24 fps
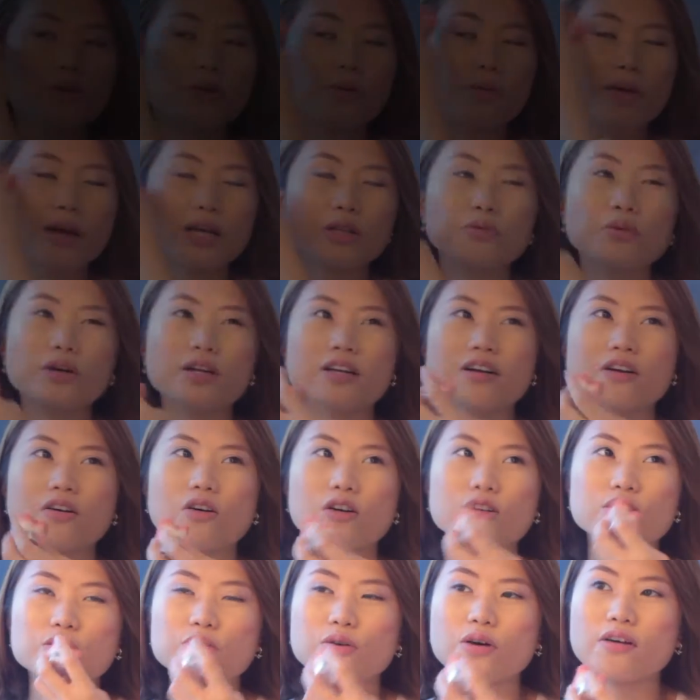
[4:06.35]
You might want to
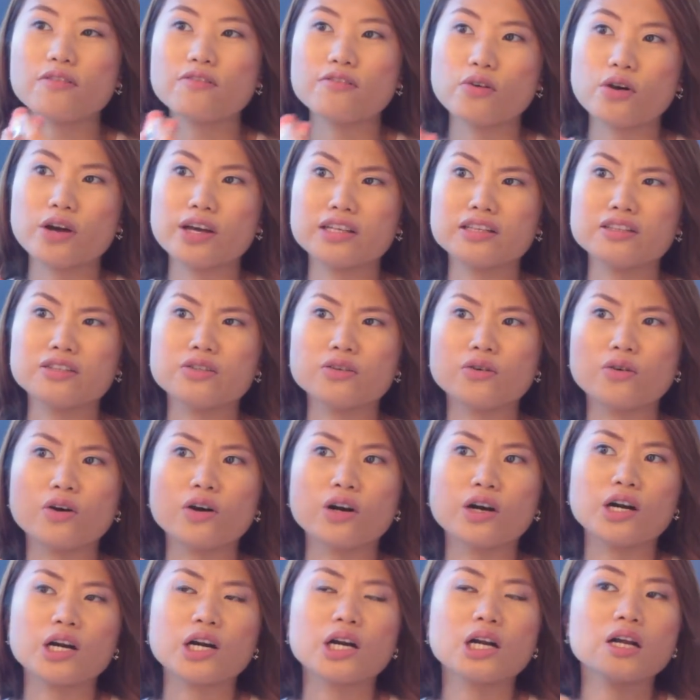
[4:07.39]
also avoid
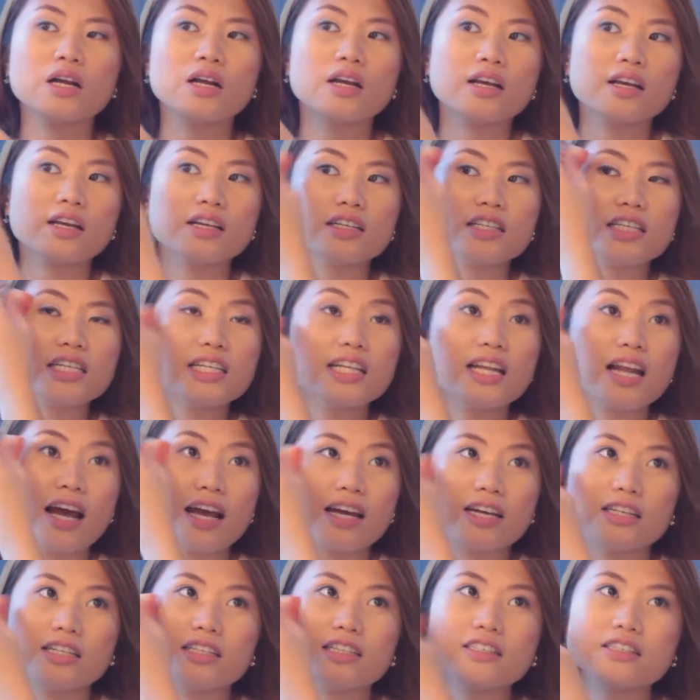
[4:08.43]
your
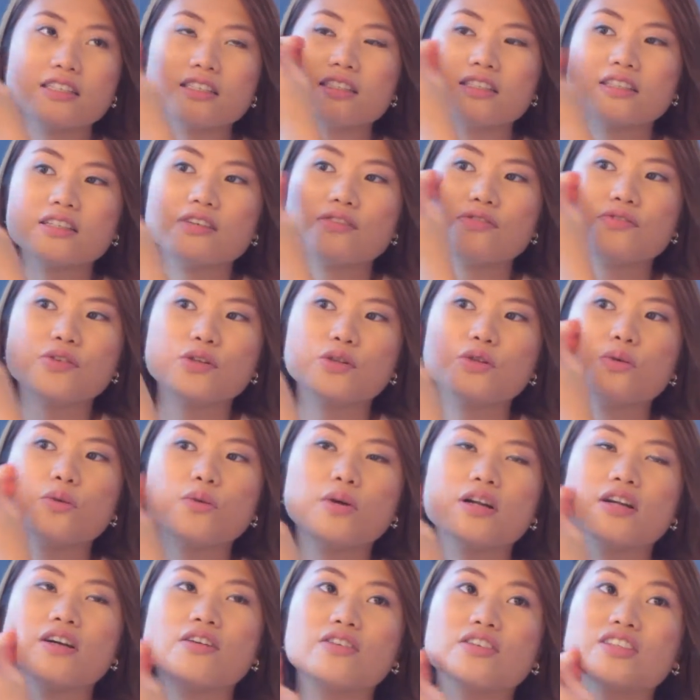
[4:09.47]
kilay if you don't
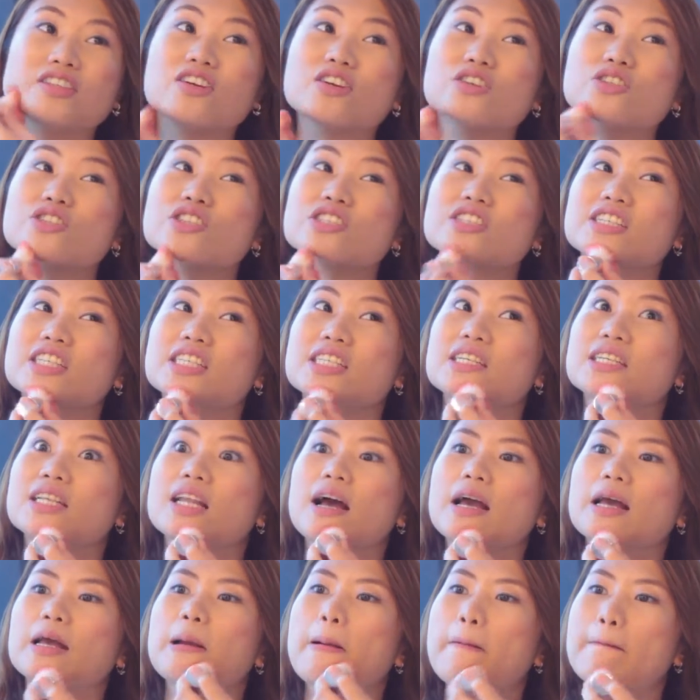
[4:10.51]
want to retouch your
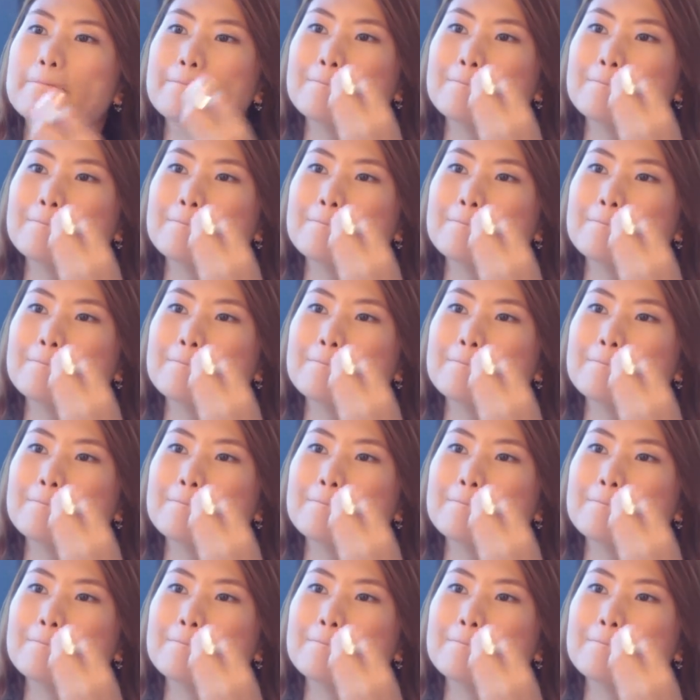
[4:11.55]
kilay.